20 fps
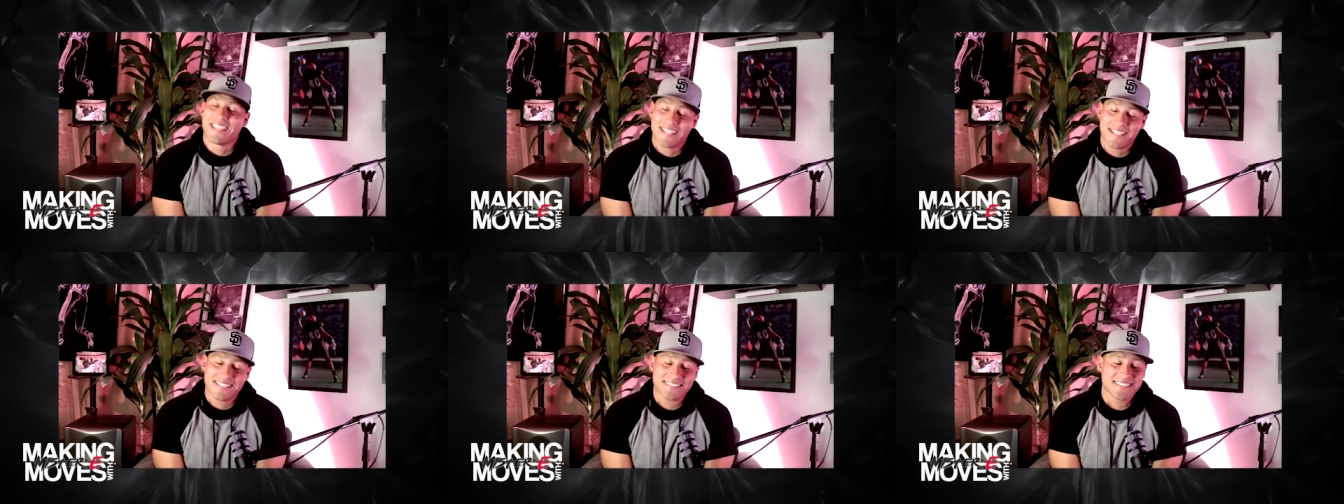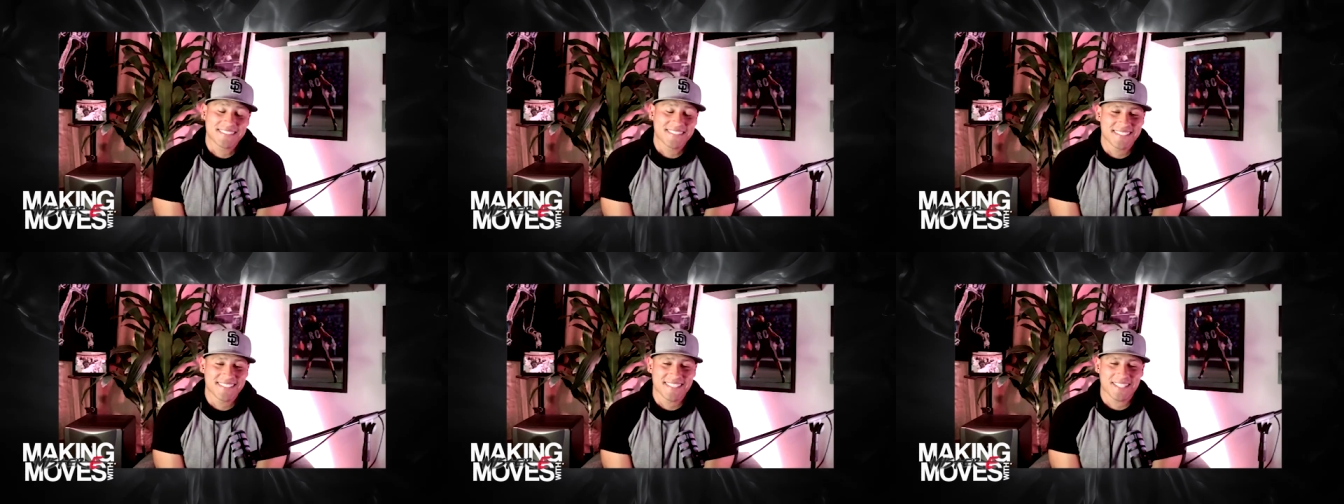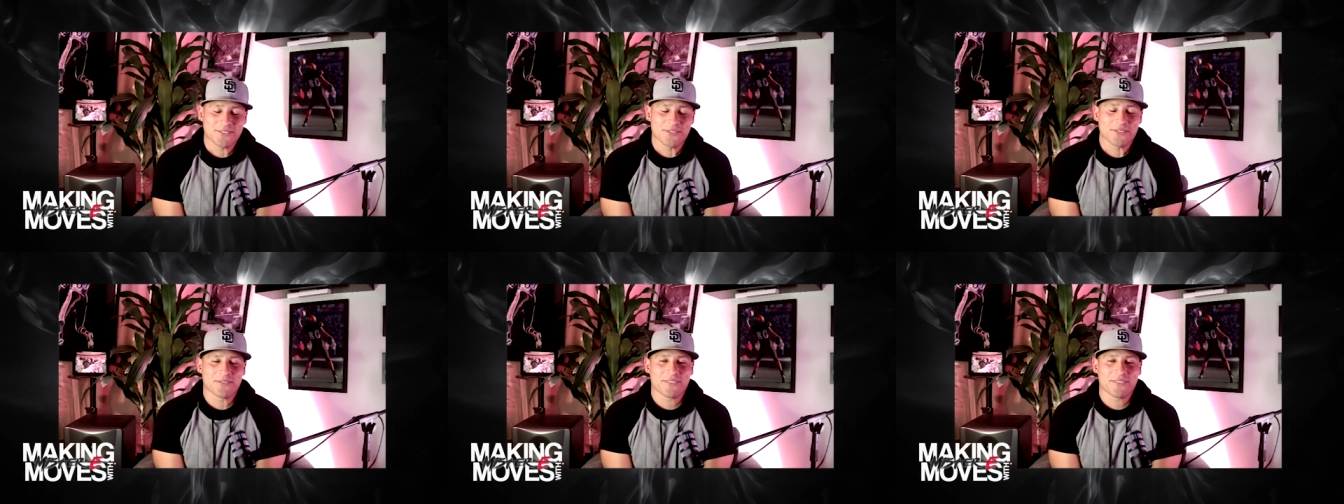That's good.
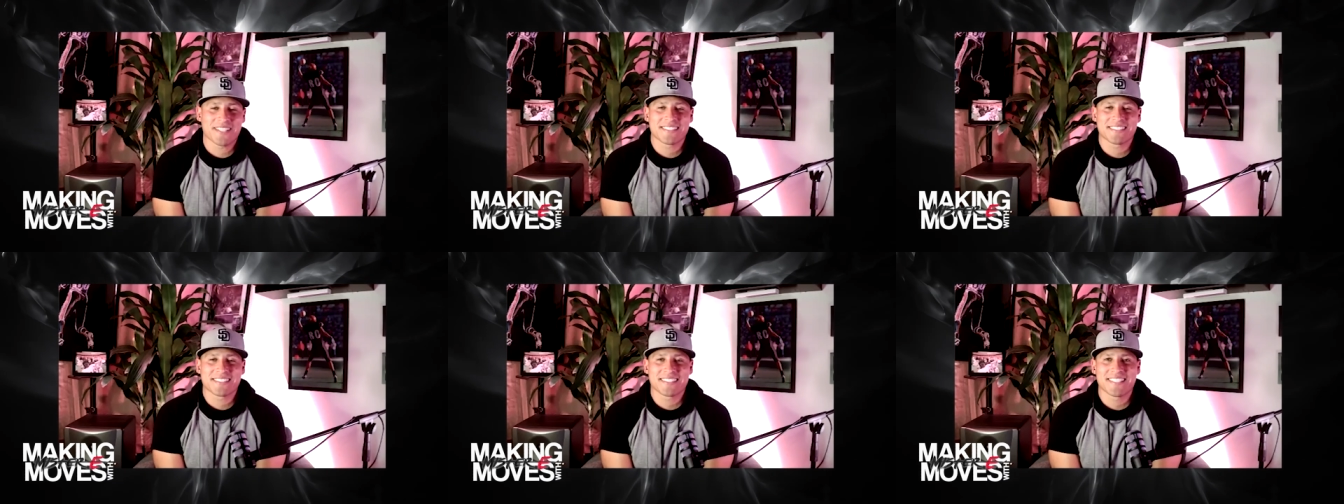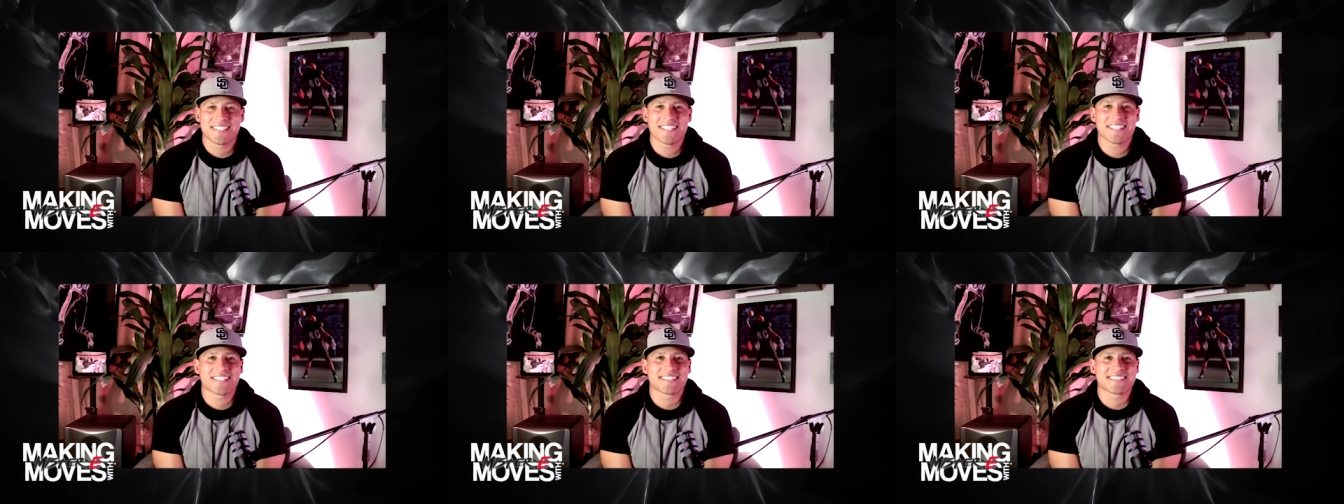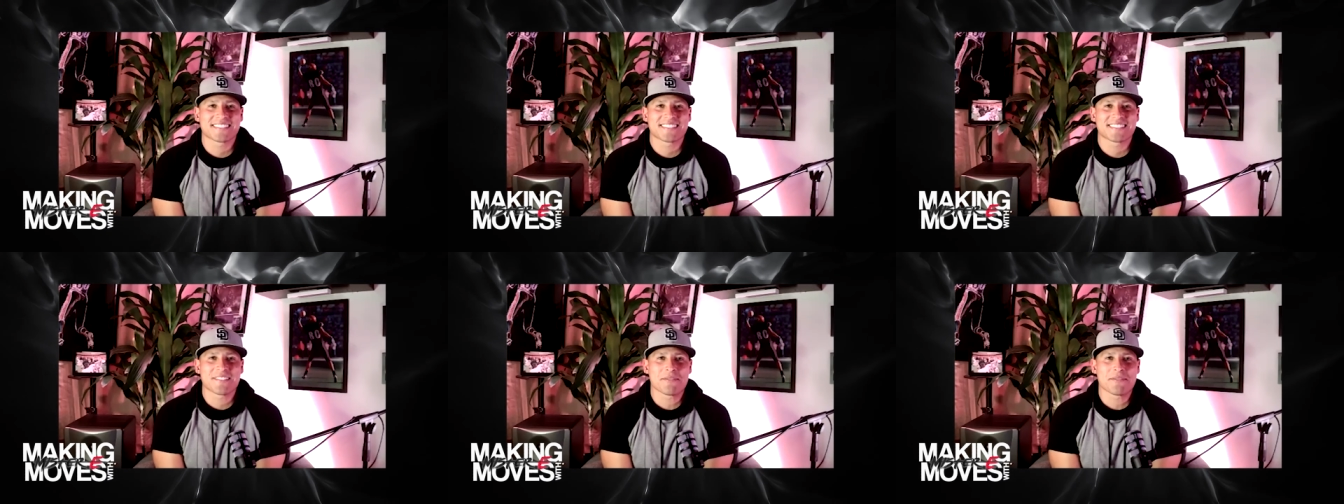That's refreshing to hear
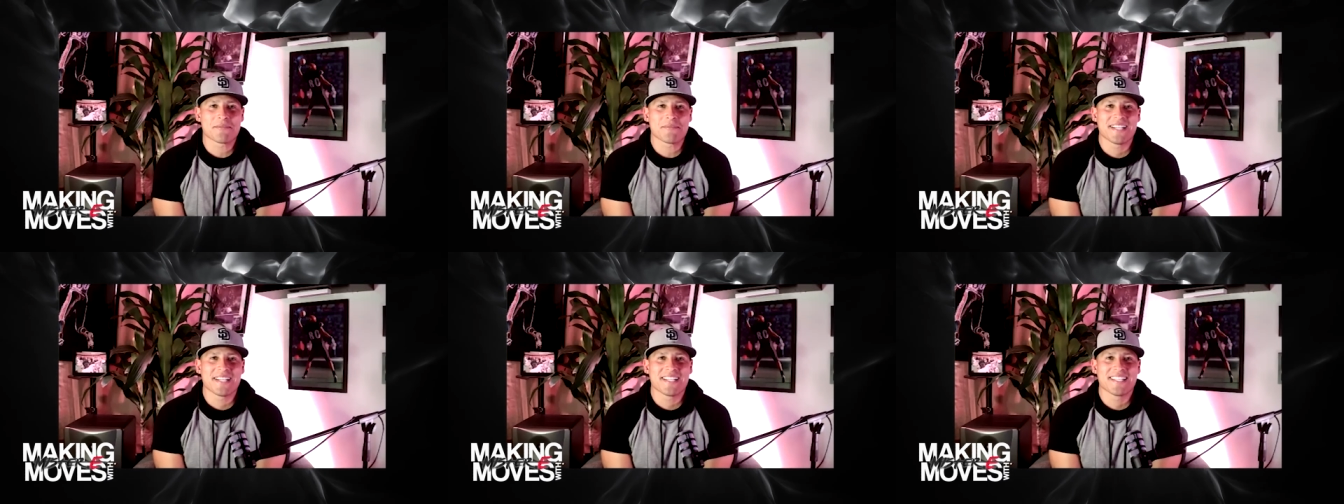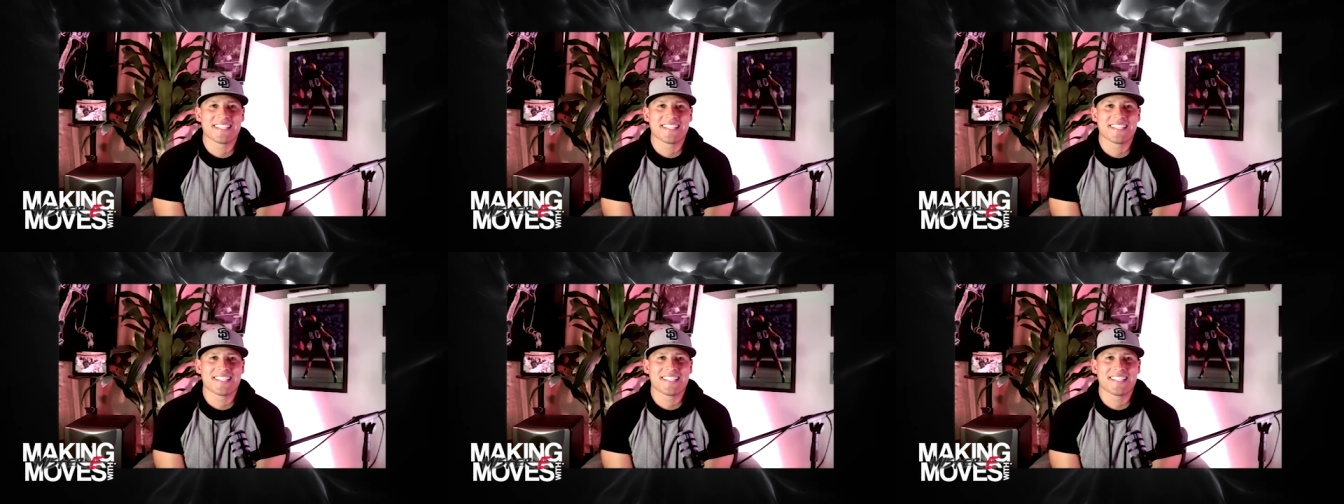because some of my